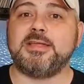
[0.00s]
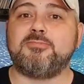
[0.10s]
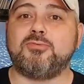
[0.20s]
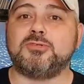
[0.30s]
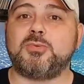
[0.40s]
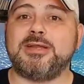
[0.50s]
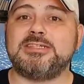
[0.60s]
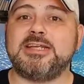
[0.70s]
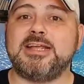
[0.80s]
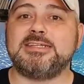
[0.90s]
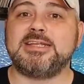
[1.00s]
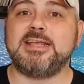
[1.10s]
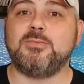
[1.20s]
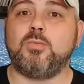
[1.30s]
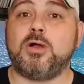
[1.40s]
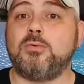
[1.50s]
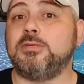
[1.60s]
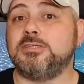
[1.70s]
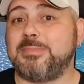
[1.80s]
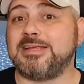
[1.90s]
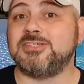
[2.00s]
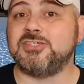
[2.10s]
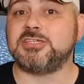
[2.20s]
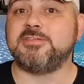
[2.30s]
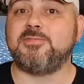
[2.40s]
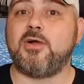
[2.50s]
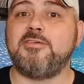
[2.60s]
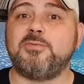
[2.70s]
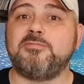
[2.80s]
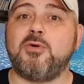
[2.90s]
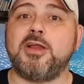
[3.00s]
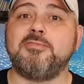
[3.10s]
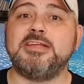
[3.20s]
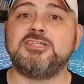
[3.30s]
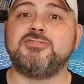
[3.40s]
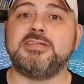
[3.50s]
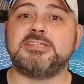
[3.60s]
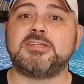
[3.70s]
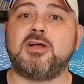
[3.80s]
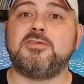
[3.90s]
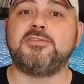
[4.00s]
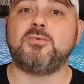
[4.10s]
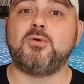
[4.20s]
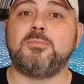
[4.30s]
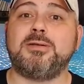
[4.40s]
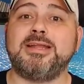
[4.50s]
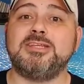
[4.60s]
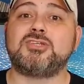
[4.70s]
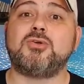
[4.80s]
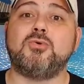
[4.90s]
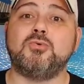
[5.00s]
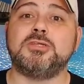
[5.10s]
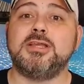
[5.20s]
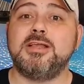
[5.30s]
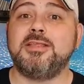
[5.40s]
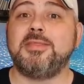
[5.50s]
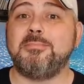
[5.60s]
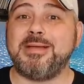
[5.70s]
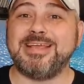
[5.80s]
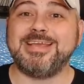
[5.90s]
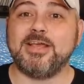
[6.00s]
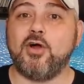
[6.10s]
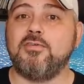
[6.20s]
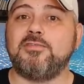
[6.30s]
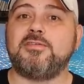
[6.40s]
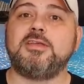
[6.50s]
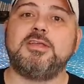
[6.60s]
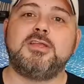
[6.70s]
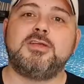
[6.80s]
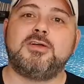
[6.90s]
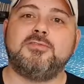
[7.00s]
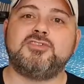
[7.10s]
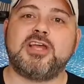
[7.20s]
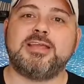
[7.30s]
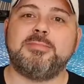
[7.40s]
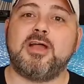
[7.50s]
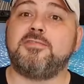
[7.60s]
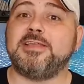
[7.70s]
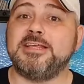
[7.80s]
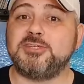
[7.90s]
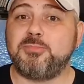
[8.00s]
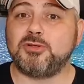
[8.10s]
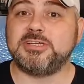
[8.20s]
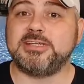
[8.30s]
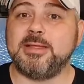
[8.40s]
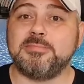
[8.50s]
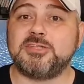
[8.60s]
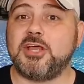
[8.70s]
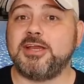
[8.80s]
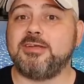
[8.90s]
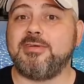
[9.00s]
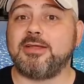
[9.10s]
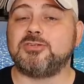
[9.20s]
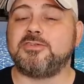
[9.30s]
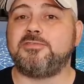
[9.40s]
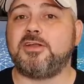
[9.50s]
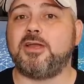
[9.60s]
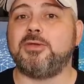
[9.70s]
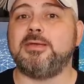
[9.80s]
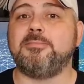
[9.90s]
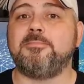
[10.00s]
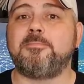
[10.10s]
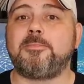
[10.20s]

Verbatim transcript: April 2018 while his passenger survived with minor injuries after what police called the making off of Jamie after he spotted them turning around to follow him.